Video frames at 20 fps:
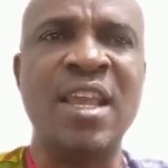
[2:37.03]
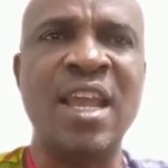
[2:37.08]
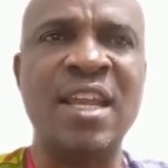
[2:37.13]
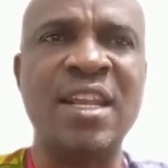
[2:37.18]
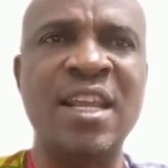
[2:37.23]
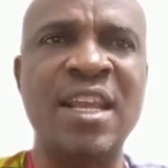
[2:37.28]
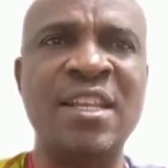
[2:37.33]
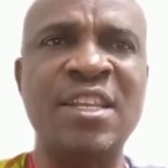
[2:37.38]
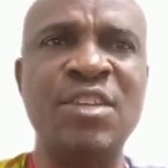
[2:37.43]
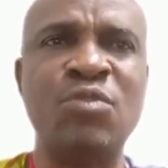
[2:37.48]

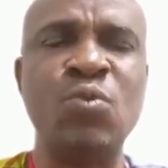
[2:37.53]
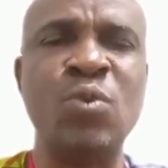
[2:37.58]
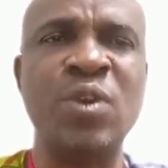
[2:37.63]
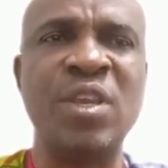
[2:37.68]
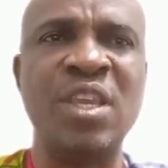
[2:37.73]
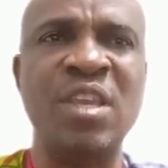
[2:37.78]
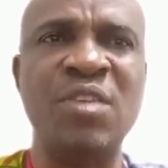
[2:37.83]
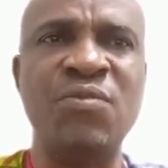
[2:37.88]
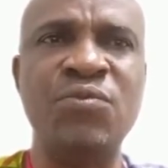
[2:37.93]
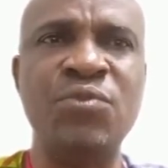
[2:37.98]
and then this will
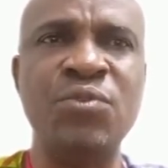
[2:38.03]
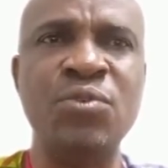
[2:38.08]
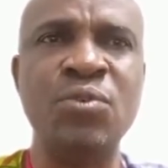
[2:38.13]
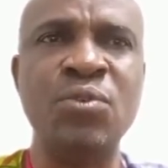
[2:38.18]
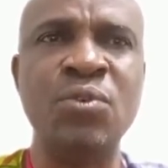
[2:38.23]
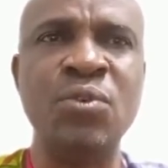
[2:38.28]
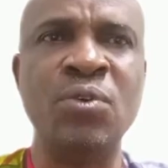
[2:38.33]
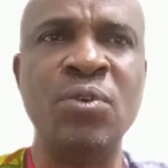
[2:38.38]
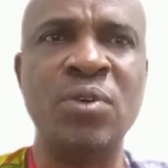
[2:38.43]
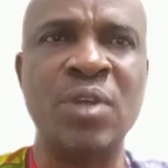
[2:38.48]
give
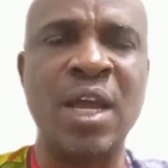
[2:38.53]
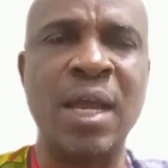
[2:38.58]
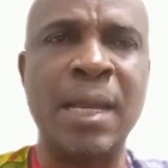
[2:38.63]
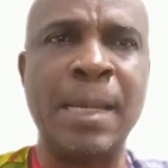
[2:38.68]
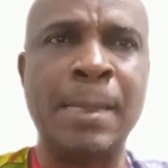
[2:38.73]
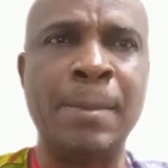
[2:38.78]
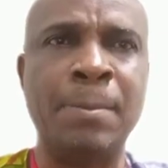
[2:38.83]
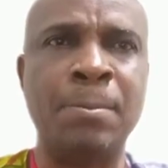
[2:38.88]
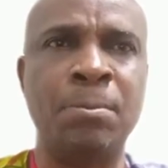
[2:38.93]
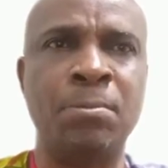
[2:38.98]
you
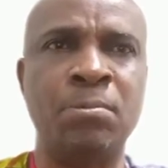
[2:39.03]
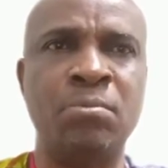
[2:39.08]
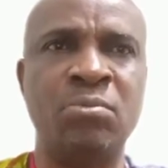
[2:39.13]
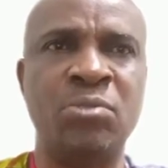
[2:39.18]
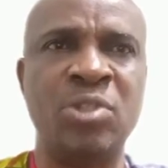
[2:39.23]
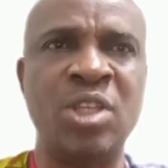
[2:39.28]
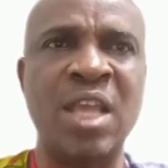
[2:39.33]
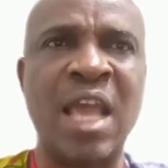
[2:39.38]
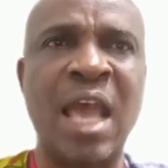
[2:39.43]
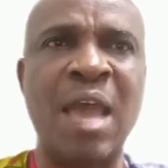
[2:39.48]

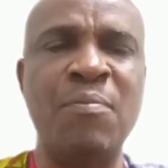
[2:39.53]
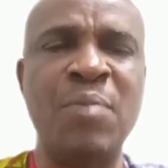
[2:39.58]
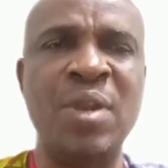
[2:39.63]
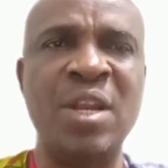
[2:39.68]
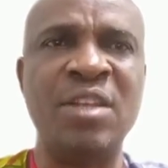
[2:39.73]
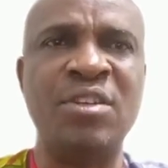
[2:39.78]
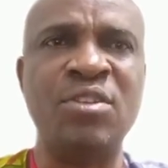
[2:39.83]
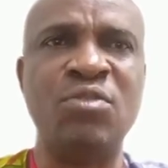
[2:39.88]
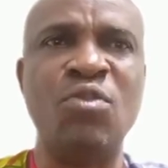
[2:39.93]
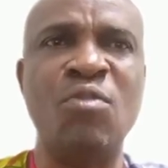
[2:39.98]
the
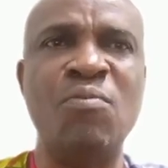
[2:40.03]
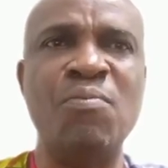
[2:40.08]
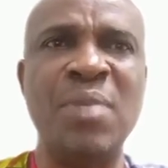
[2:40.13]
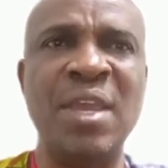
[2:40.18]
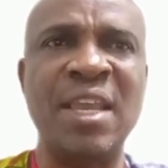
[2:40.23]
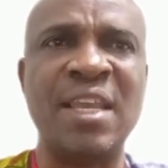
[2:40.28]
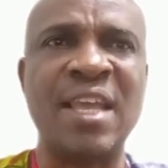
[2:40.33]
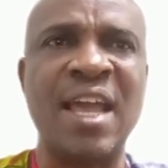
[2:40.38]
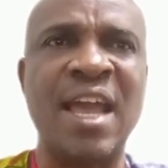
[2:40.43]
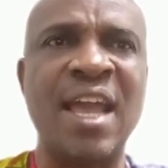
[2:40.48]
ability to
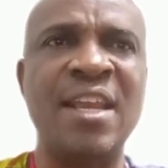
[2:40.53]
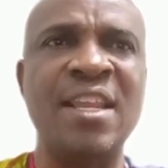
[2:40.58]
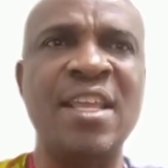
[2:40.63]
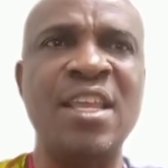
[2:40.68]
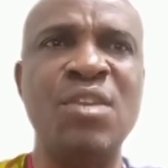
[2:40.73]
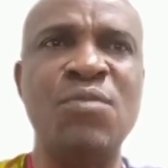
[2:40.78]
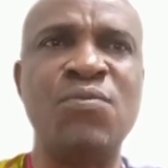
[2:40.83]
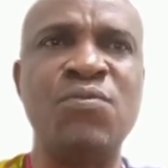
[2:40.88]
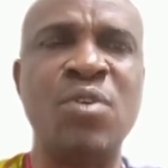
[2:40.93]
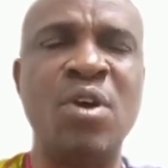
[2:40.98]
make an
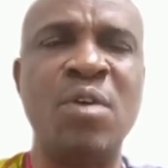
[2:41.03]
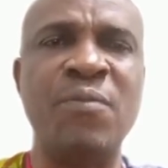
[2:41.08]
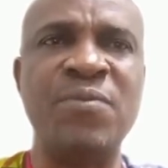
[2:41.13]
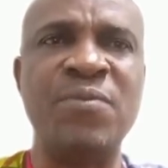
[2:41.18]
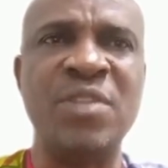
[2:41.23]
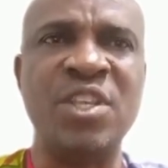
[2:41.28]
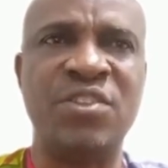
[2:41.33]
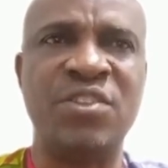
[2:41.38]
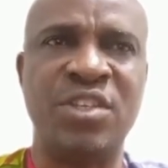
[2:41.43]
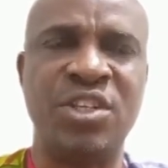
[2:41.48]

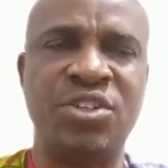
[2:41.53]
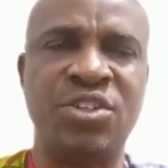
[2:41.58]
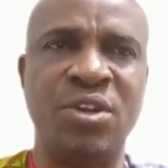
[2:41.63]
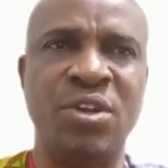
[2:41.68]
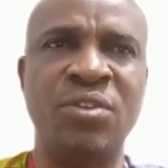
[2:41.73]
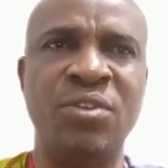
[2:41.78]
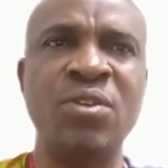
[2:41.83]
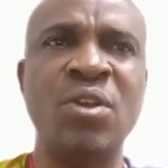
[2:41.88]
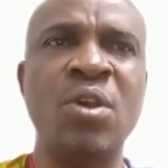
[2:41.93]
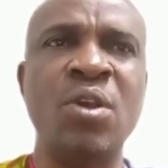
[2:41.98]
informed
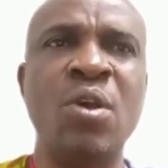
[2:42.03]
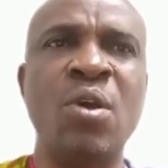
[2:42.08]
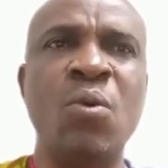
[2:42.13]
decision